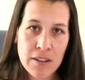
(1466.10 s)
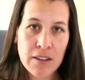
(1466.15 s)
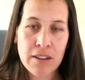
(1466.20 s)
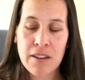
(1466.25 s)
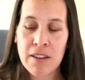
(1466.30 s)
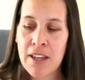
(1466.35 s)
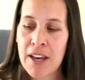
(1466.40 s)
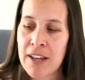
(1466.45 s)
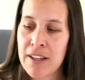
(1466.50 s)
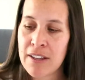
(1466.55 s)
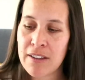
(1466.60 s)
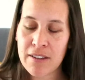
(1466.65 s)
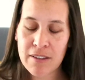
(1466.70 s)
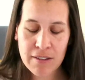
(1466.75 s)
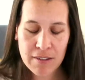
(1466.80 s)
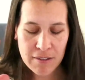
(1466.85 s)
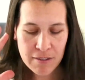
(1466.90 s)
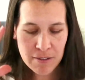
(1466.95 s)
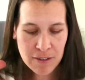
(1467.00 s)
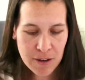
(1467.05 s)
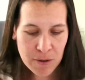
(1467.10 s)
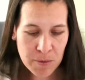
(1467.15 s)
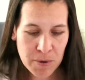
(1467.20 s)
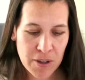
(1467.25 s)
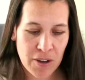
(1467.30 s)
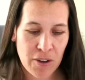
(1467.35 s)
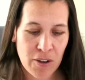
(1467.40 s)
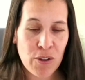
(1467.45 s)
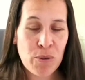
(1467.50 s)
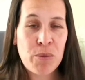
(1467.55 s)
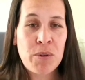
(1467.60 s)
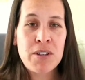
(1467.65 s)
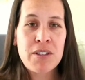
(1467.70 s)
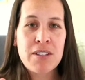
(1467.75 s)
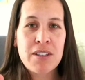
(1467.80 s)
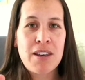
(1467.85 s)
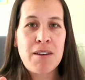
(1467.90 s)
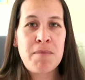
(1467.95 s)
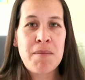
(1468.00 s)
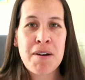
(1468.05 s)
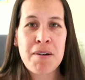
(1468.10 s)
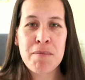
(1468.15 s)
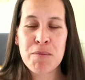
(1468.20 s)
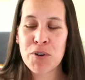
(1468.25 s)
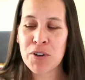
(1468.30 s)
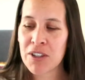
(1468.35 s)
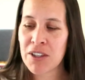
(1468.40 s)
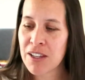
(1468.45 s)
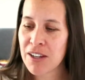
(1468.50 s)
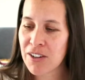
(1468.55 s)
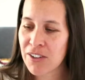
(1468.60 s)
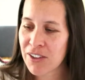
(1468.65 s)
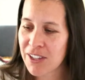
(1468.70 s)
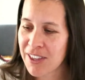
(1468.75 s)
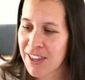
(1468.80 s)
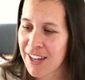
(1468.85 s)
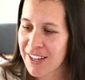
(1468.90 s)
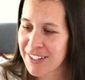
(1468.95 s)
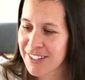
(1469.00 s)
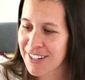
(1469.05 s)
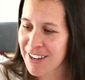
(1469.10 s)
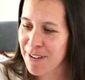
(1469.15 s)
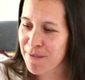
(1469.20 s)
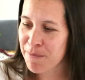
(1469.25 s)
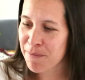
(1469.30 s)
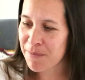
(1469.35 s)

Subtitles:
There we go, the words came out more clearly that time.